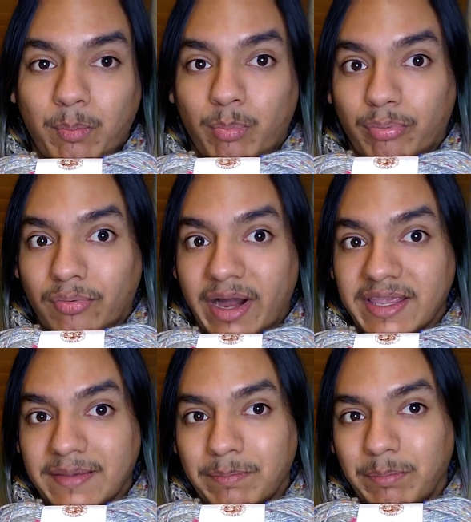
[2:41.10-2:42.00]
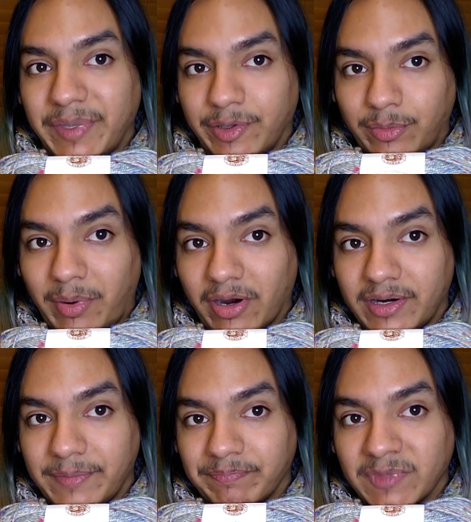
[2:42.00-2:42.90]
bright middle
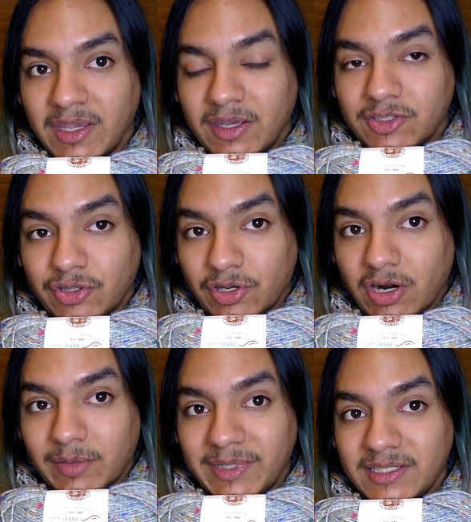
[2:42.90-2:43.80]
part to the garment,